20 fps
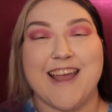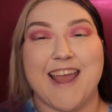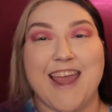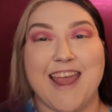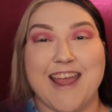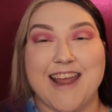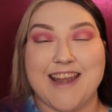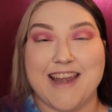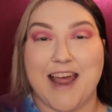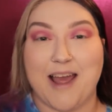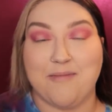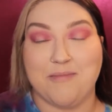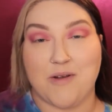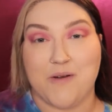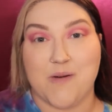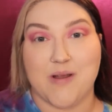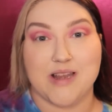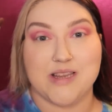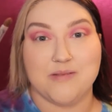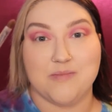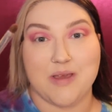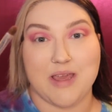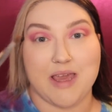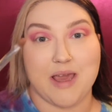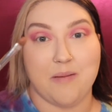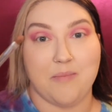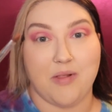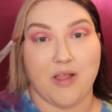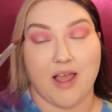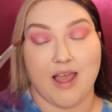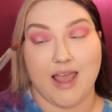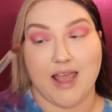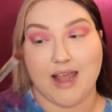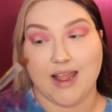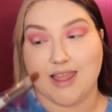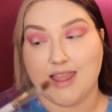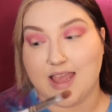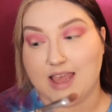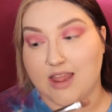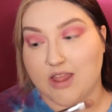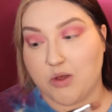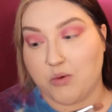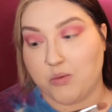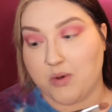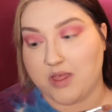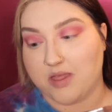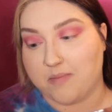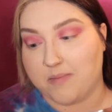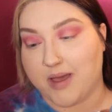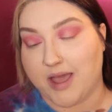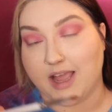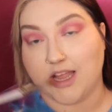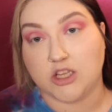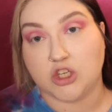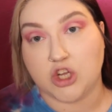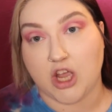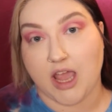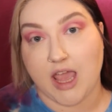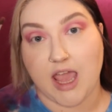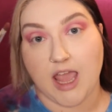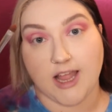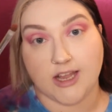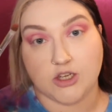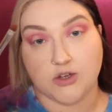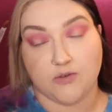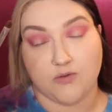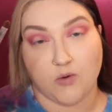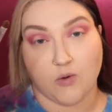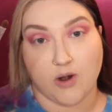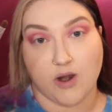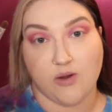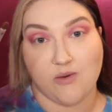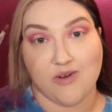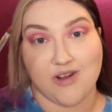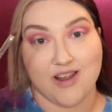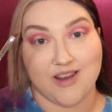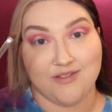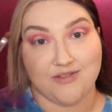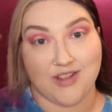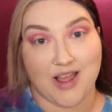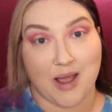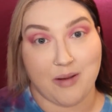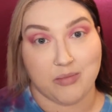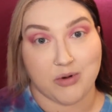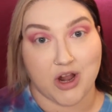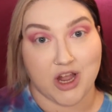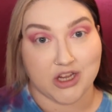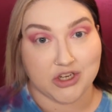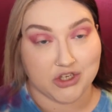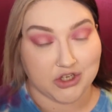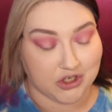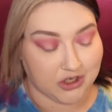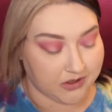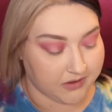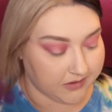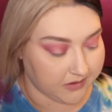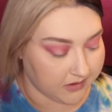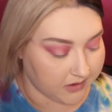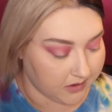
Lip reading: And I'm going to be applying this with my JH41 flat brush.